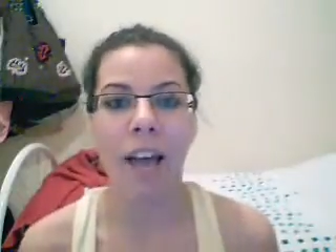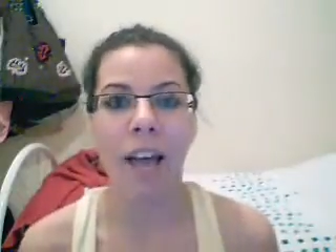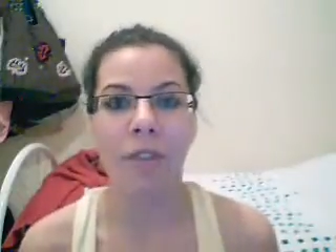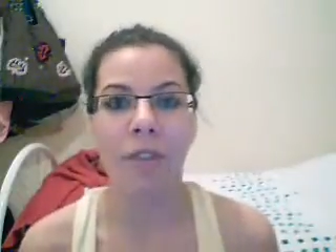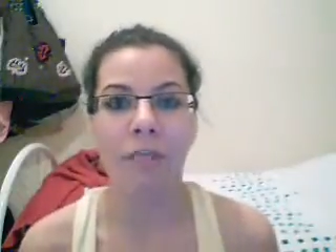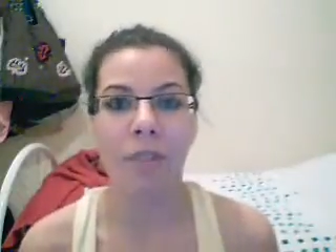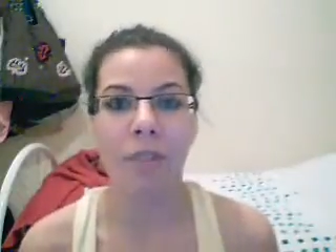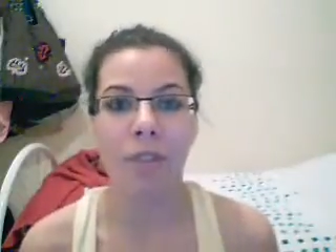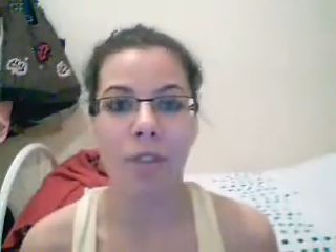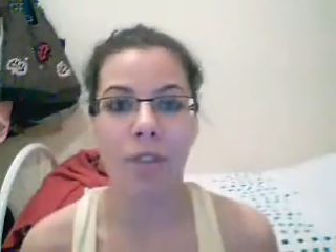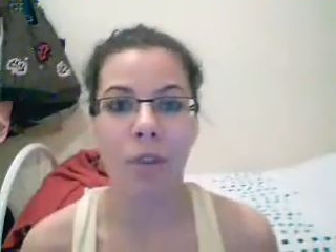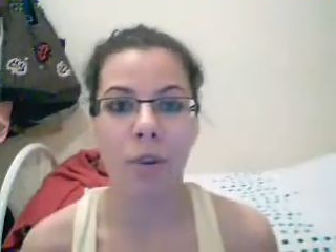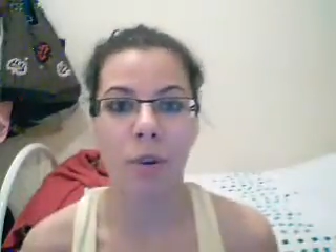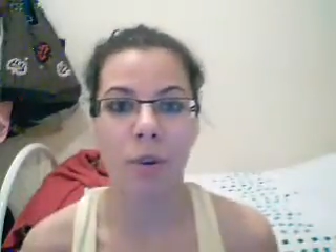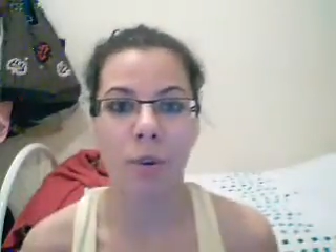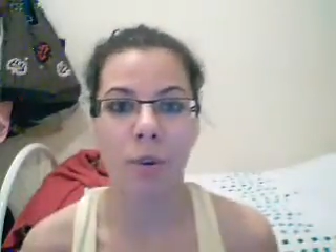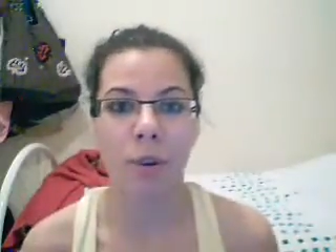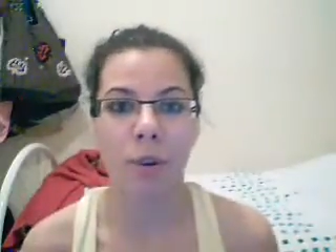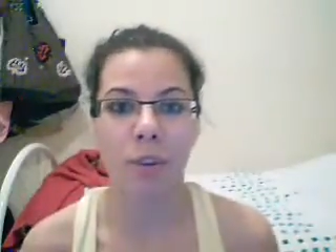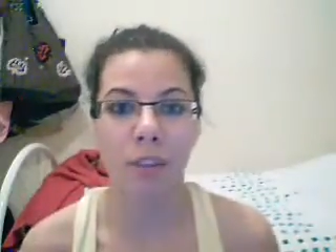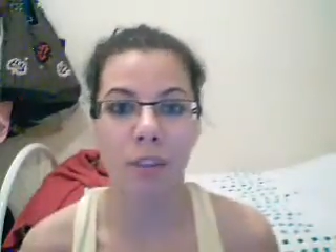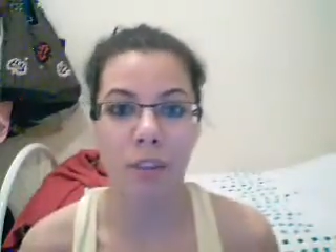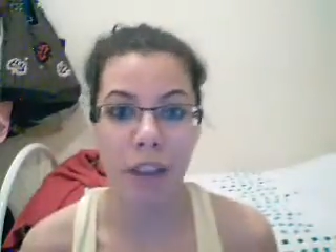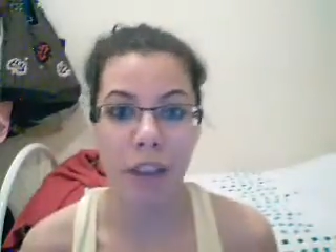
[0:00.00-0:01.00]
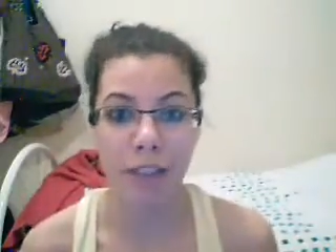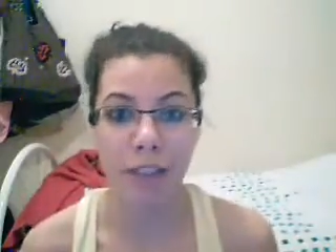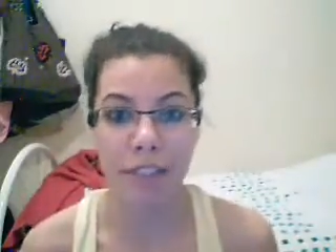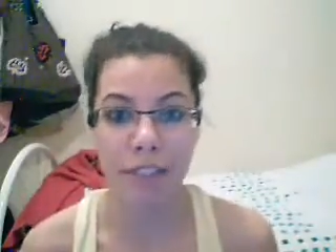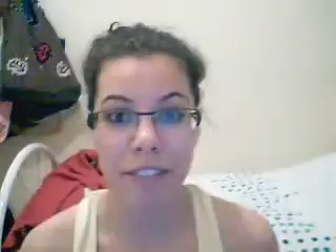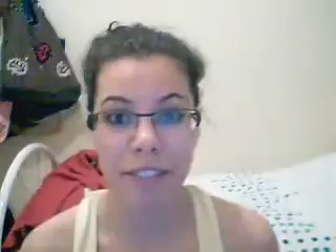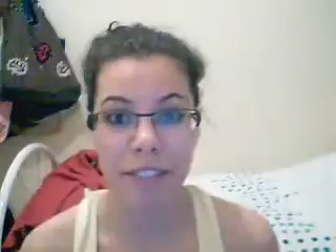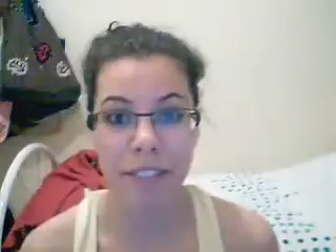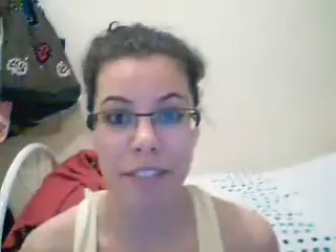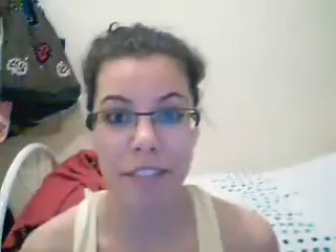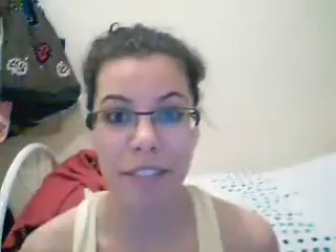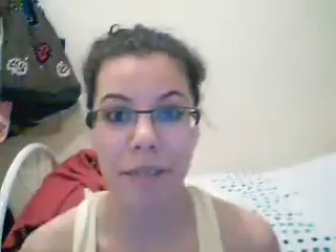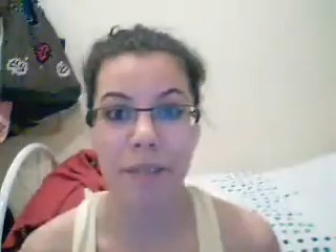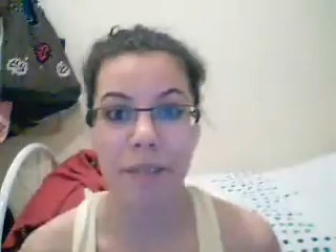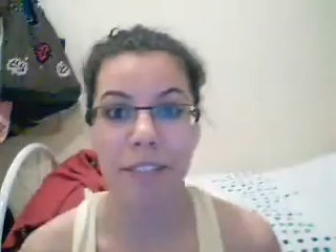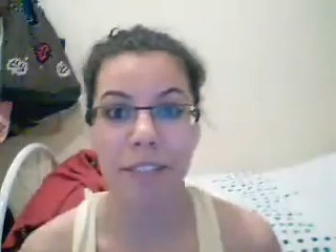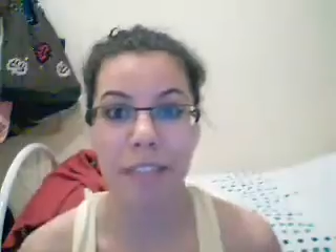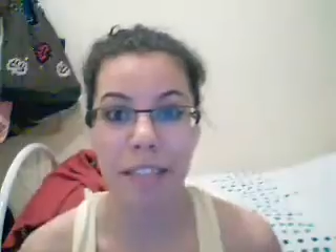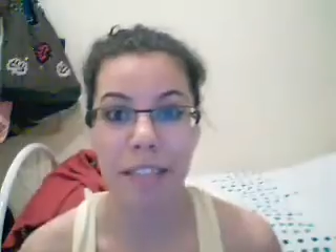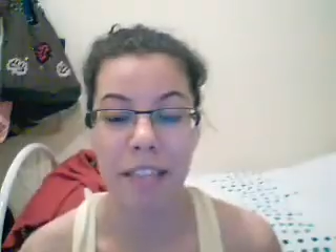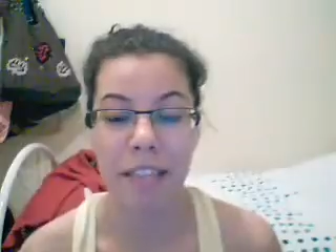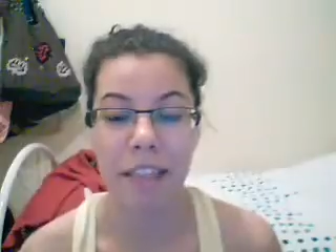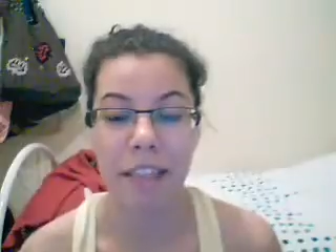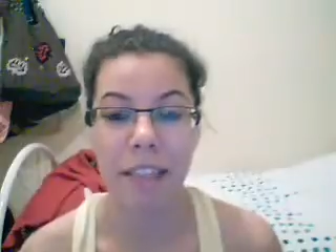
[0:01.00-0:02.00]
So if you haven't
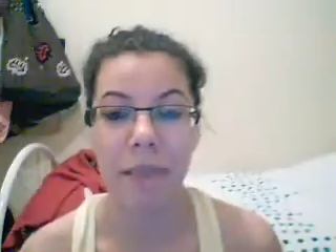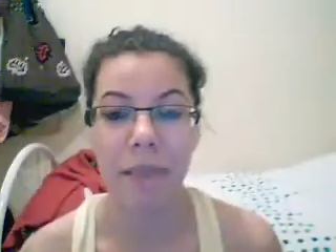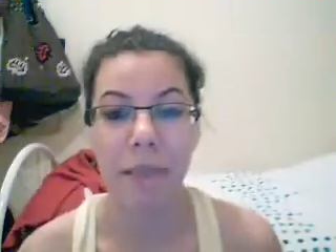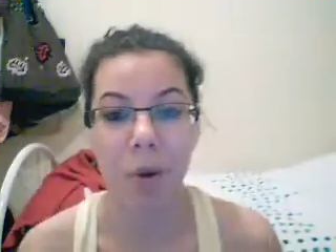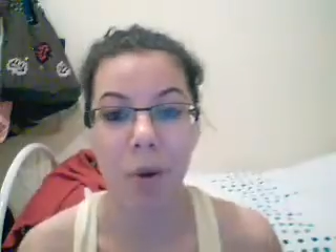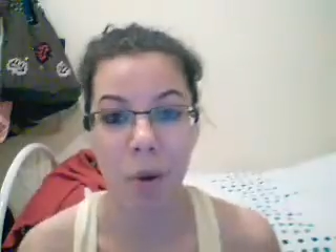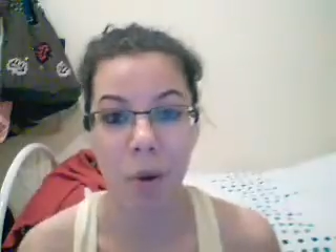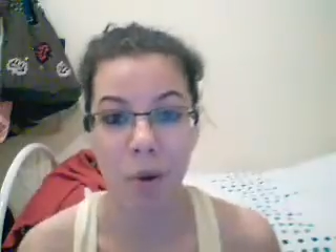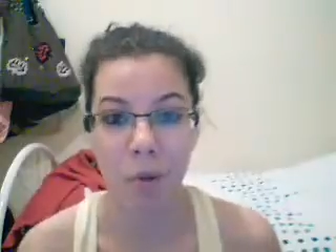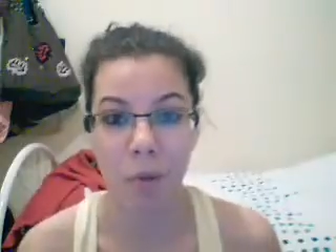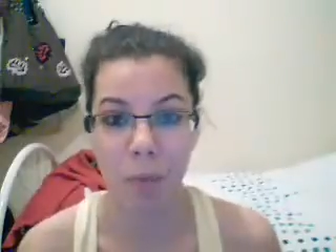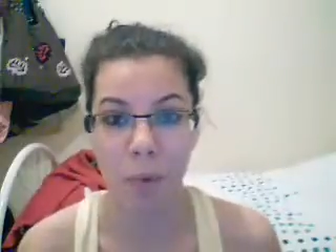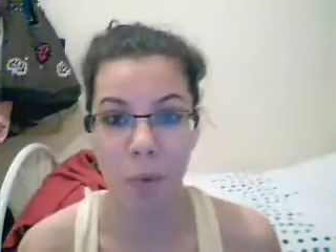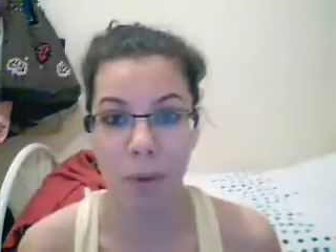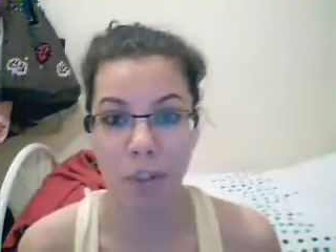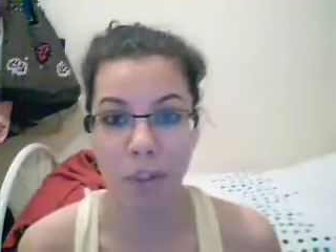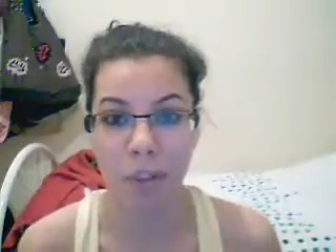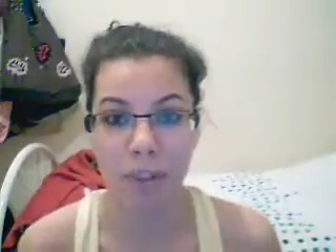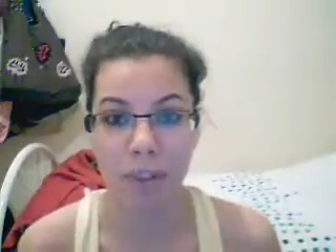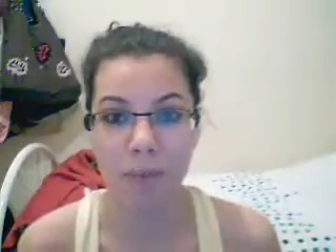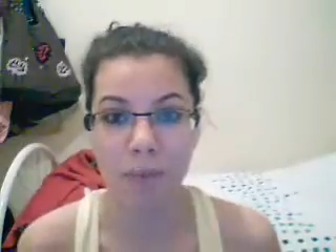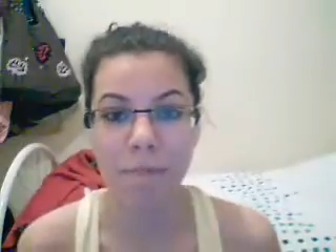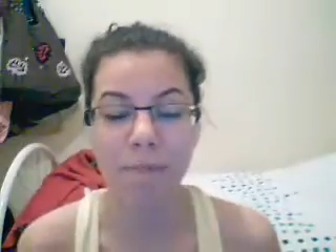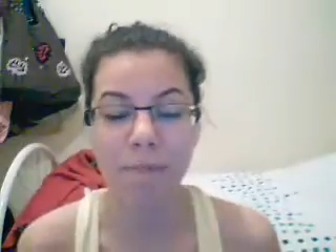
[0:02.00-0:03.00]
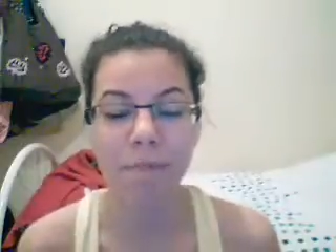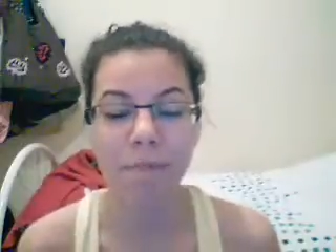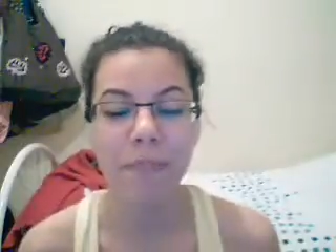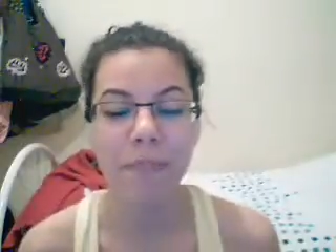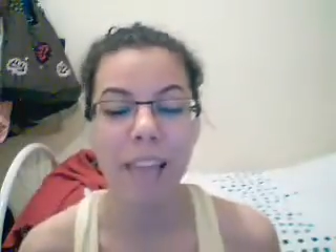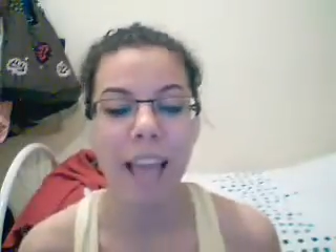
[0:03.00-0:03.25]
seen them, go and watch them.